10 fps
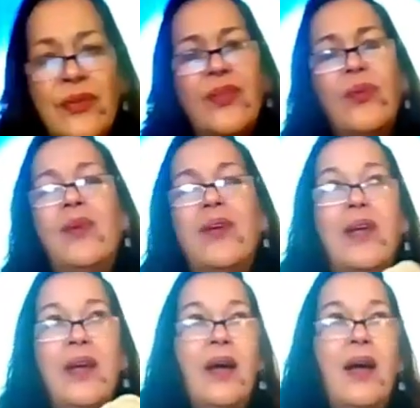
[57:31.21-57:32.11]
So
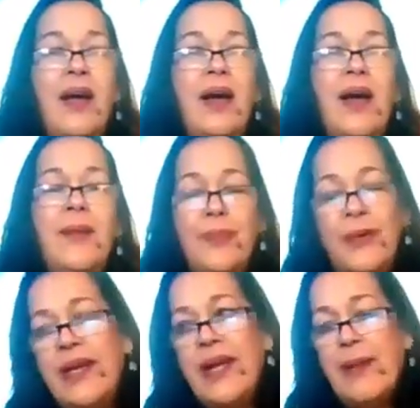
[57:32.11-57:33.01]
I'm
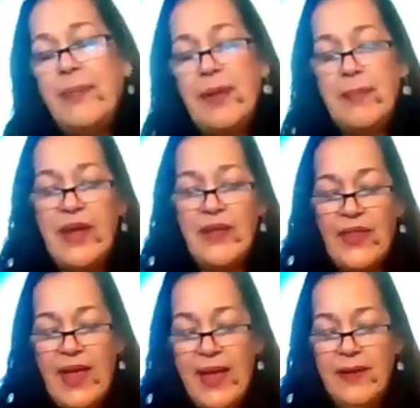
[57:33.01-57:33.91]
pretty happy about
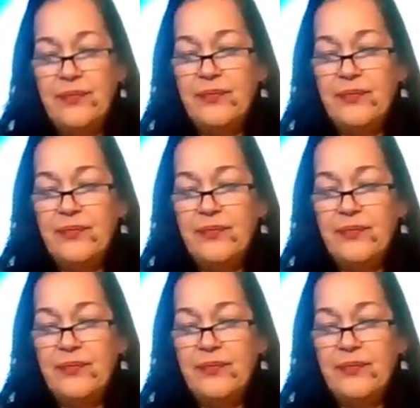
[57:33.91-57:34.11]
that.